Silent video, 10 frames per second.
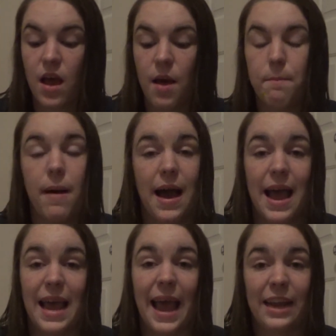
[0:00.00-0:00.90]

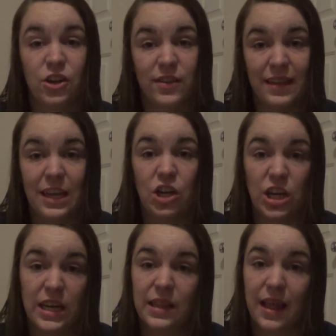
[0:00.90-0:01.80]
my
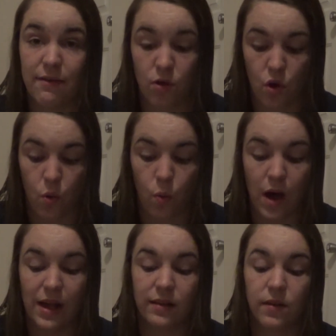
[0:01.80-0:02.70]
HCG level
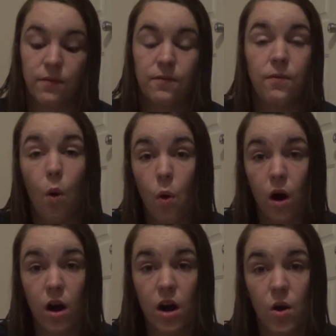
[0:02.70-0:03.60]
was
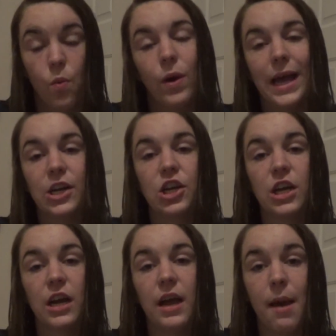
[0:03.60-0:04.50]
4, which
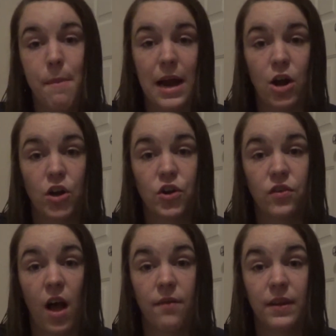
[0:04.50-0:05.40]
in my doctor's
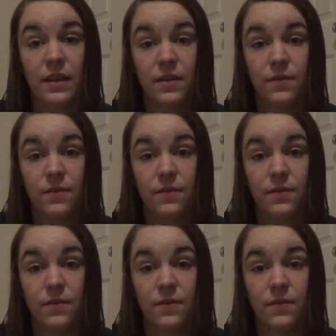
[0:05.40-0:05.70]
office,